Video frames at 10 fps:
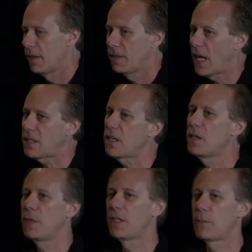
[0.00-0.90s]
That's going to
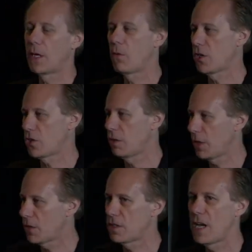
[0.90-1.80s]
be the big question,
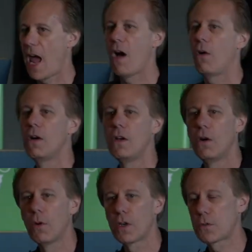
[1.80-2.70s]
because now
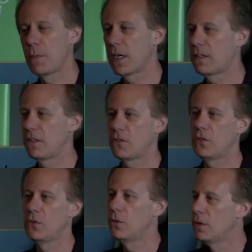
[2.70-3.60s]
we're expected
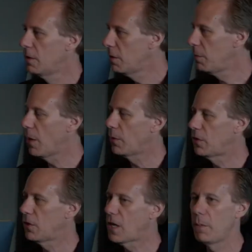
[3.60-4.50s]
to be able
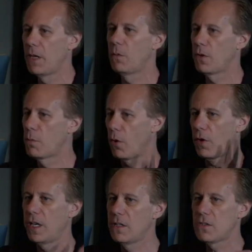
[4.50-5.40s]
to come in with more
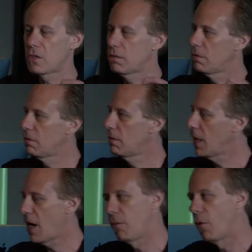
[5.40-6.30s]
ins,
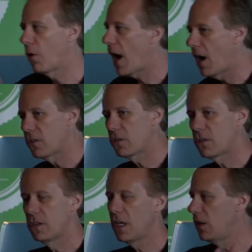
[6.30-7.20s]
have more outs,
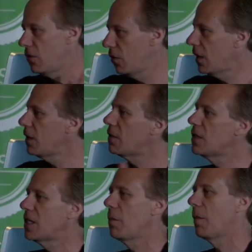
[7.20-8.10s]
and do things in the
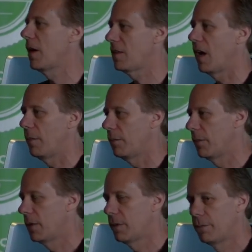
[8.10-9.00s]
same amount of time.
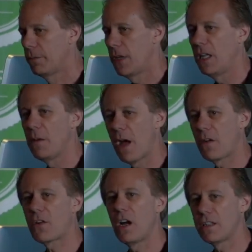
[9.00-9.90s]
And the amount
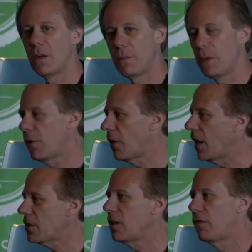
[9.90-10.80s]
of content people are
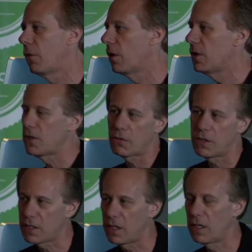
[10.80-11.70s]
asking for is
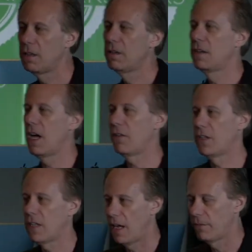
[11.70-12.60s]
increasing every
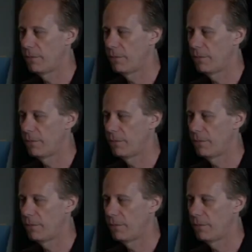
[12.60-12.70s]
day.